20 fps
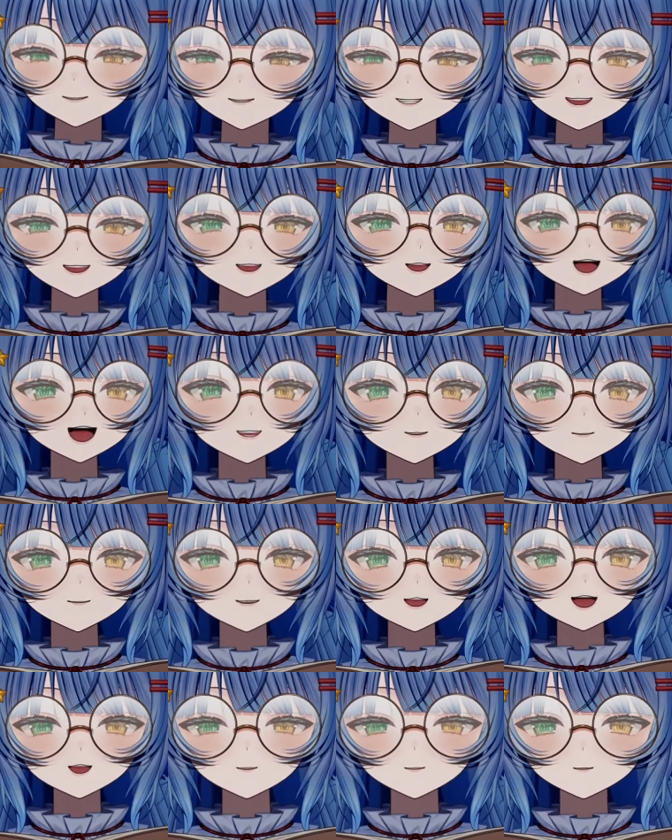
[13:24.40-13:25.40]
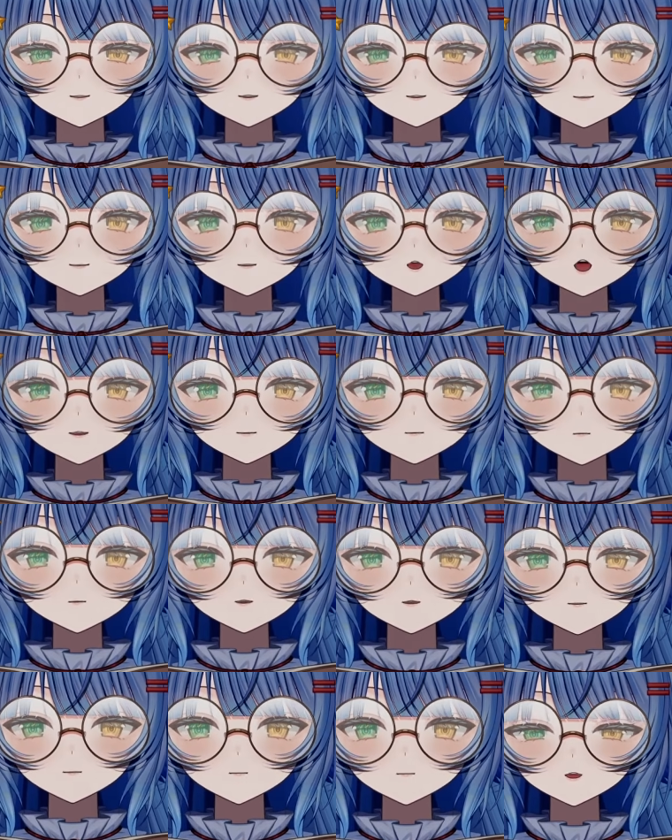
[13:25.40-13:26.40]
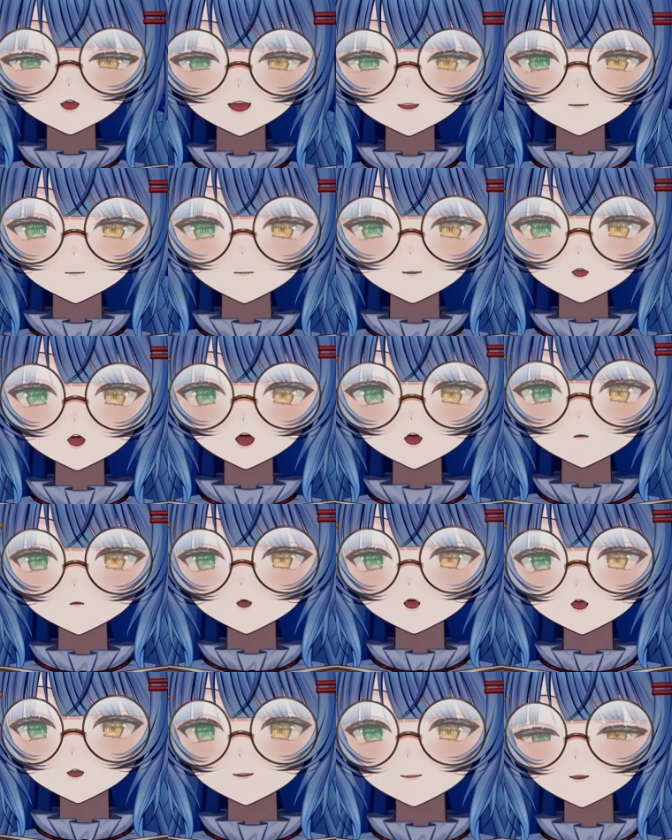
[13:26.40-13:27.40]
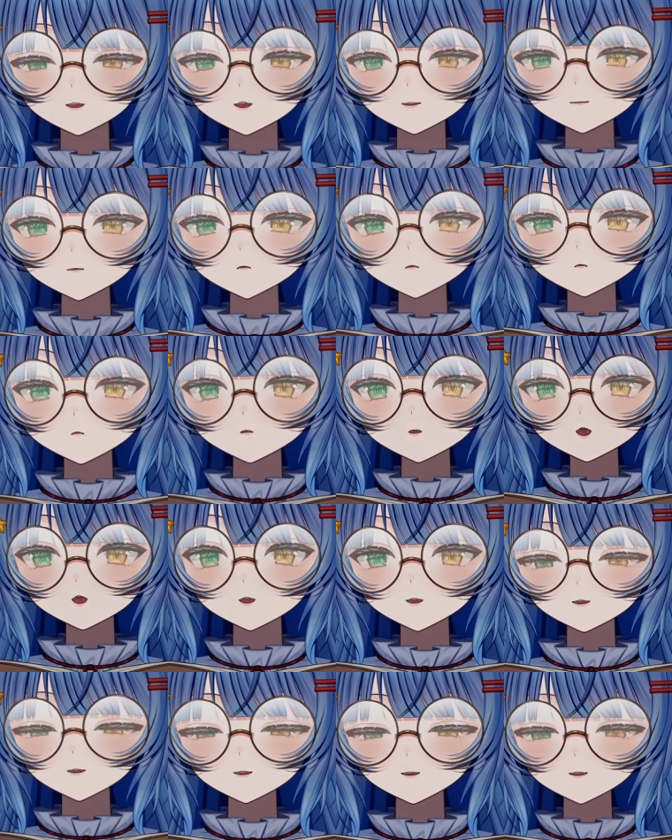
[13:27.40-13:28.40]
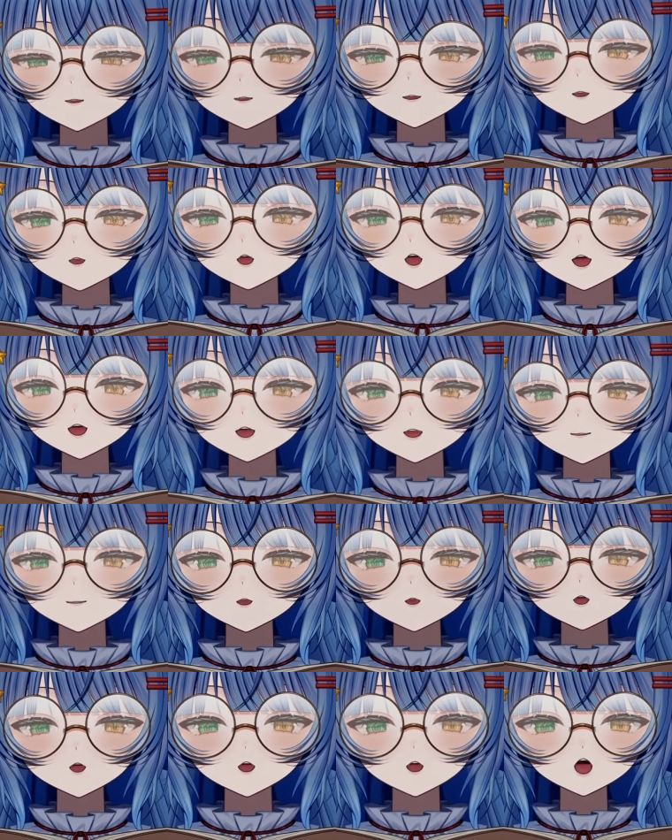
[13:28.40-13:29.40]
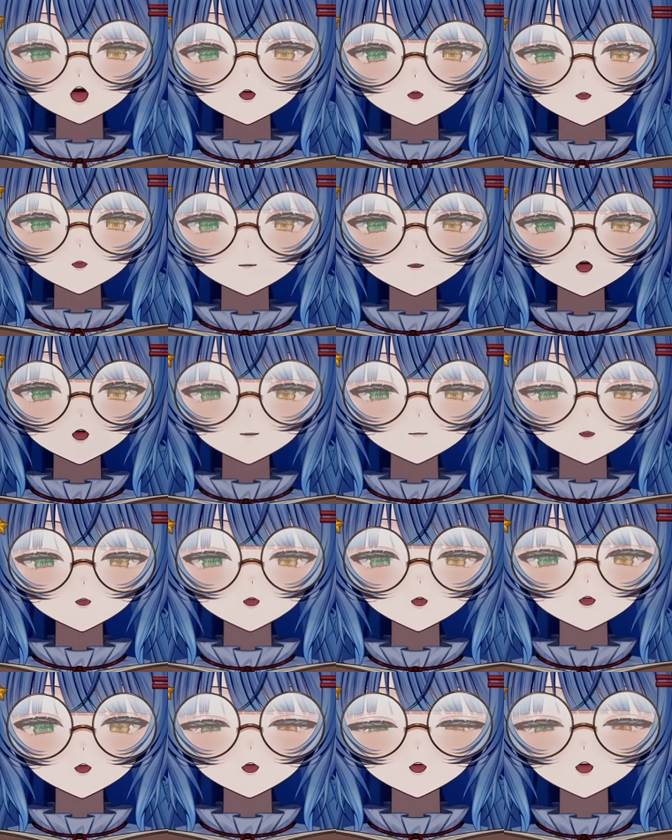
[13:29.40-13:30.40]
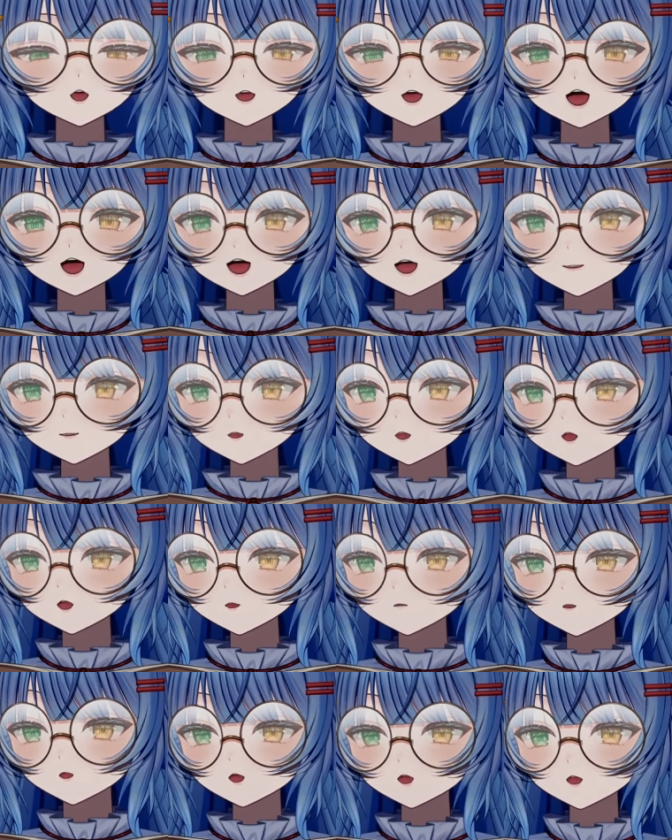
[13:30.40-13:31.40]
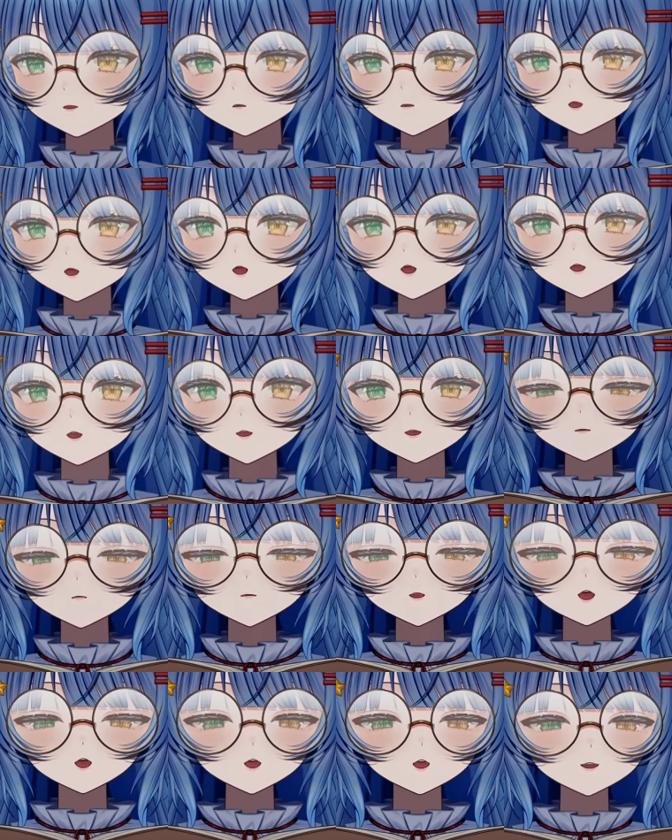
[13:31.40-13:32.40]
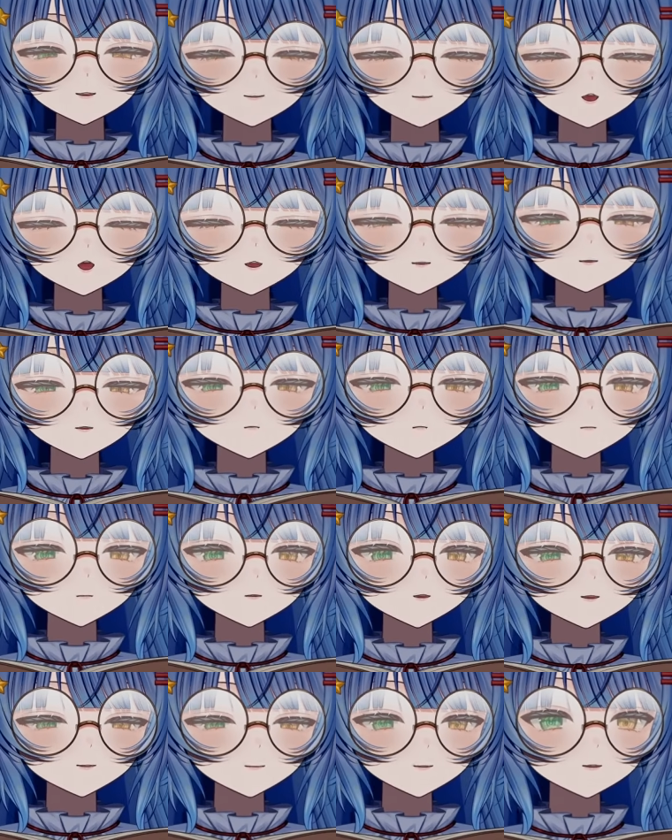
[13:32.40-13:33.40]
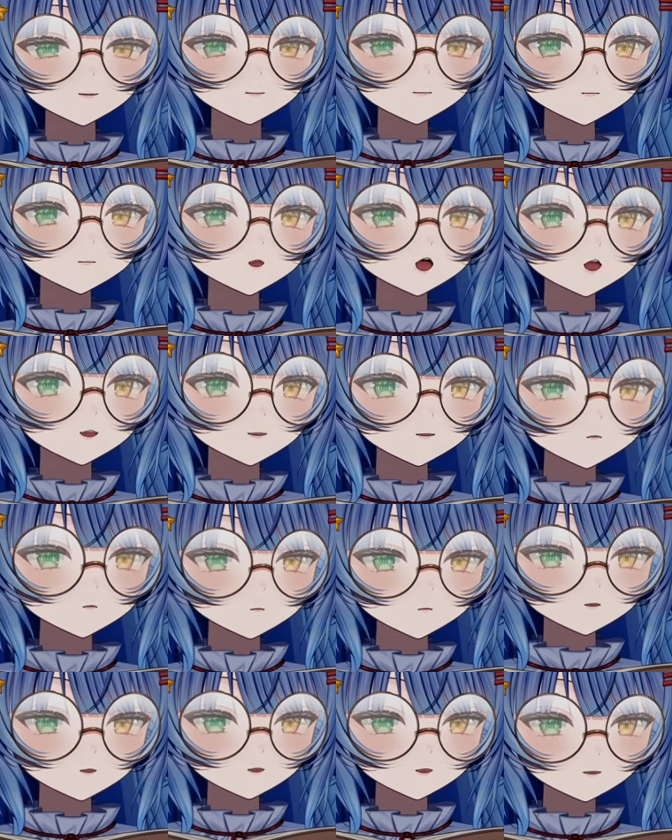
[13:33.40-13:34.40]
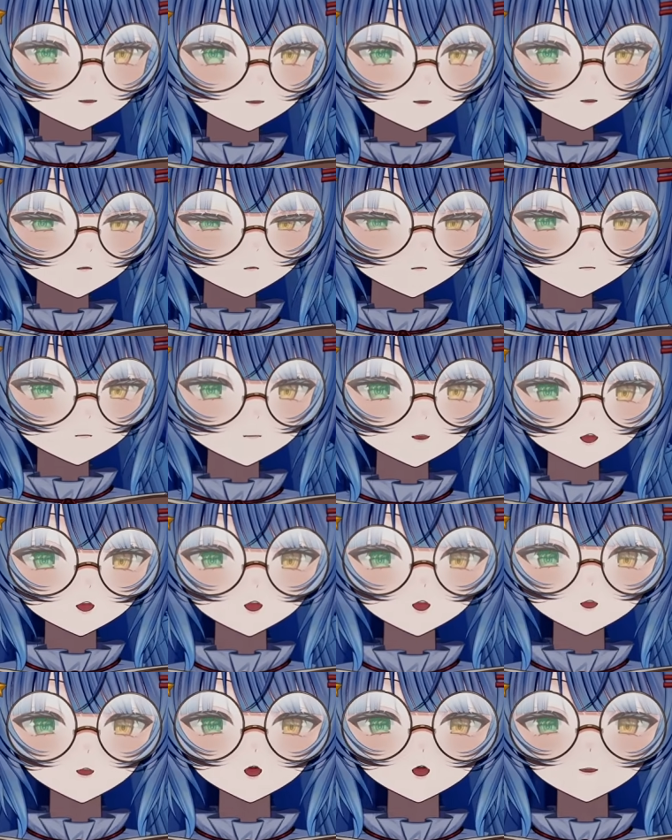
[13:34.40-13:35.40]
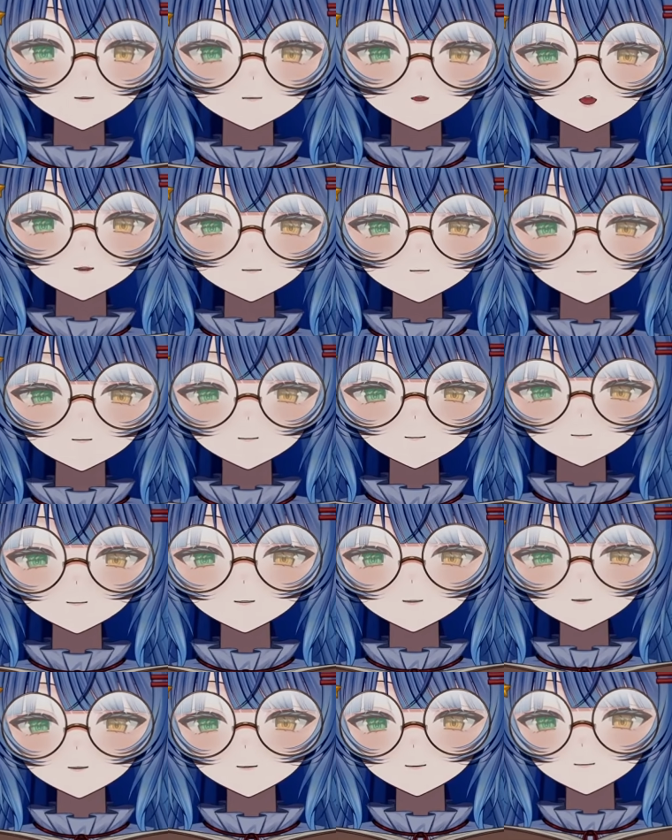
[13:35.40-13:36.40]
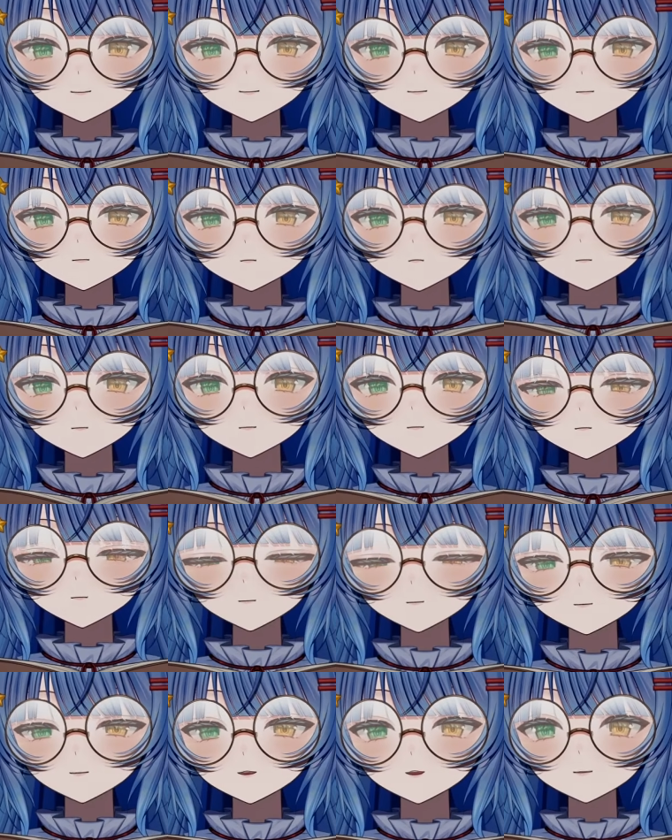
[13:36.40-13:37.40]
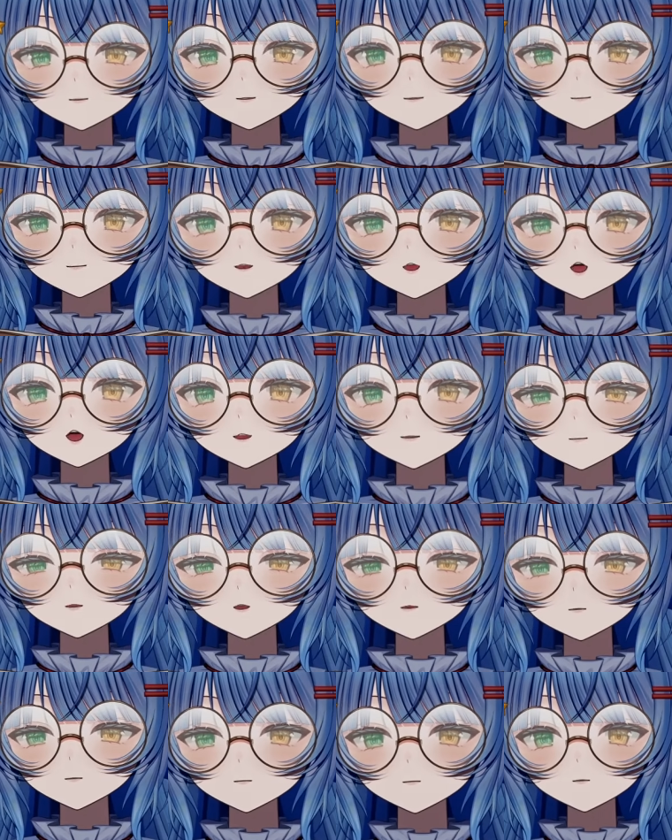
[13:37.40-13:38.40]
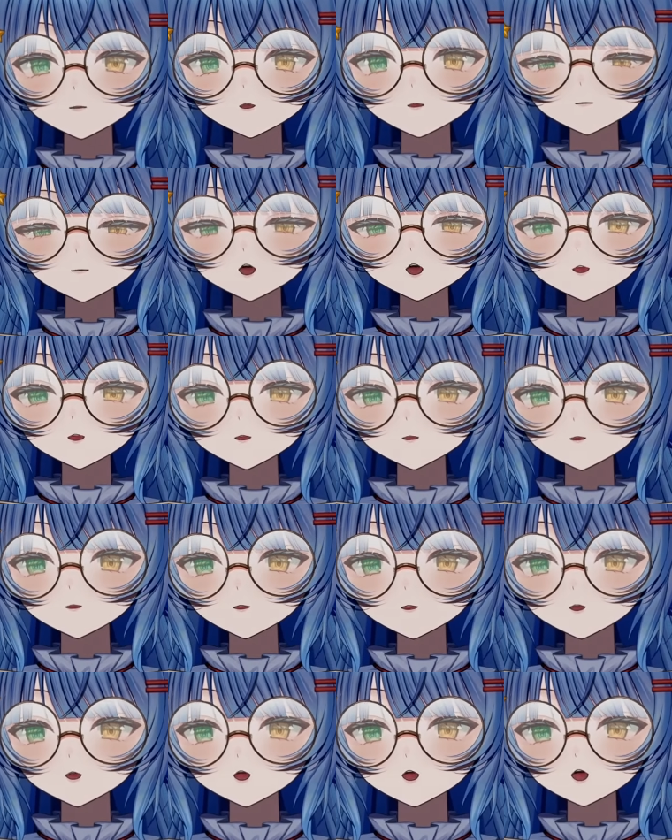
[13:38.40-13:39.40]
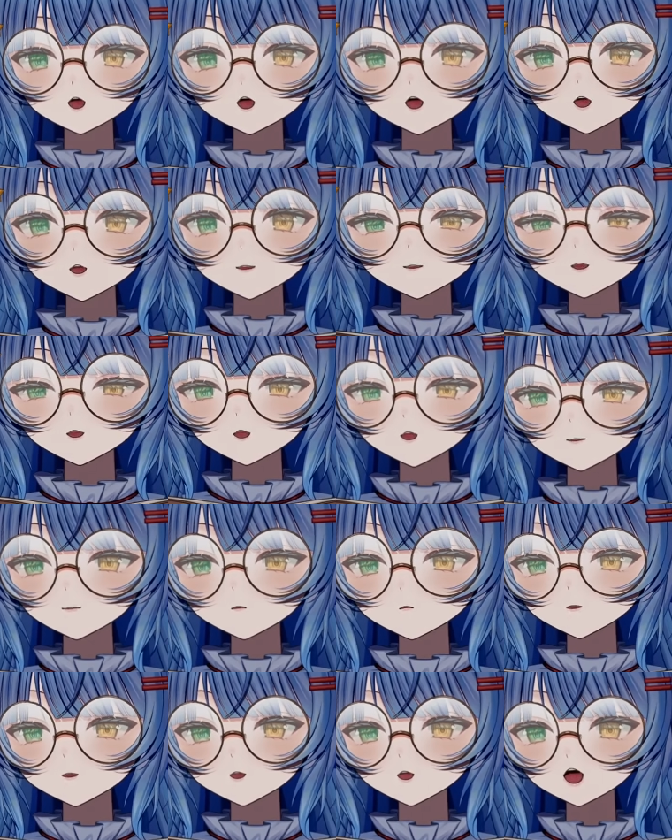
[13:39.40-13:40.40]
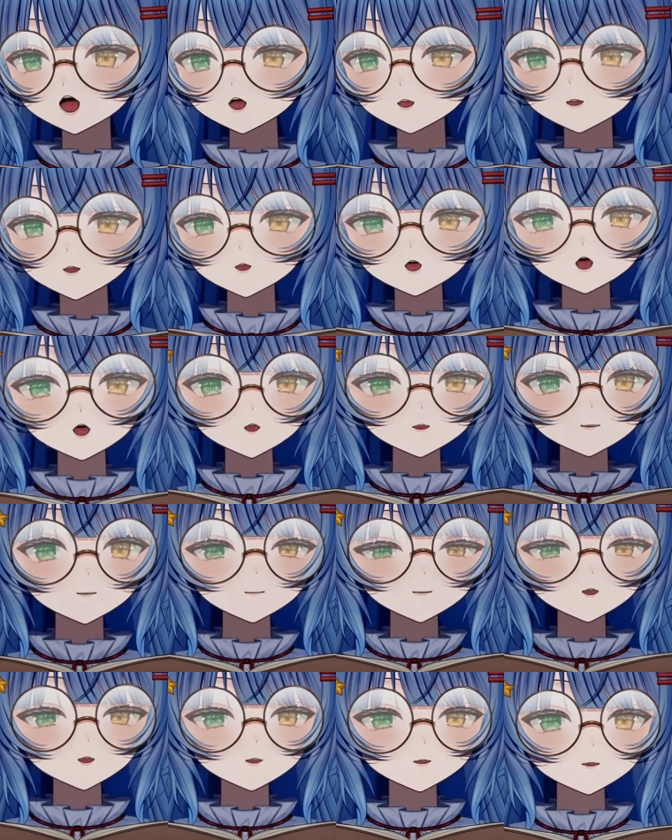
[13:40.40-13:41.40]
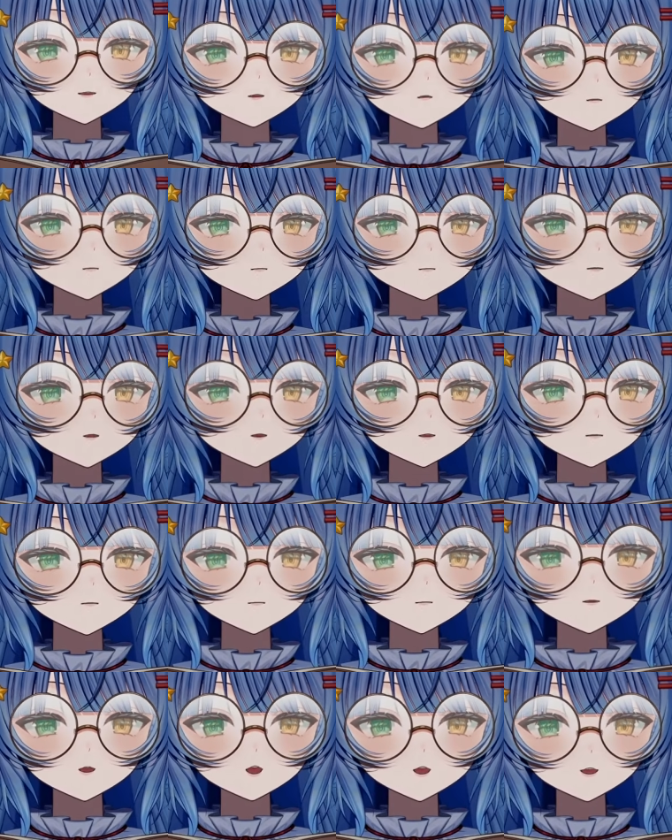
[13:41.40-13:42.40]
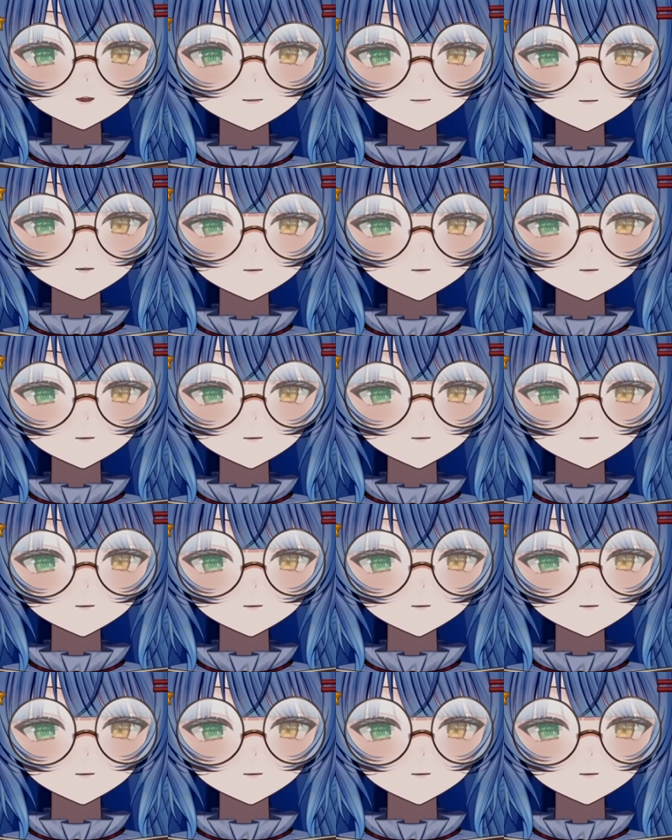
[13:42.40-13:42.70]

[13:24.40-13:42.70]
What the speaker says: Tea Shop is not going to do that for you, right? But likewise, if you want a very narrative-heavy game where you are creating a character with an extensive backstory and you're meeting a lot of NPCs and really building this personal adventure, then unfortunately Cair Nathalis is not going to do it for you, right?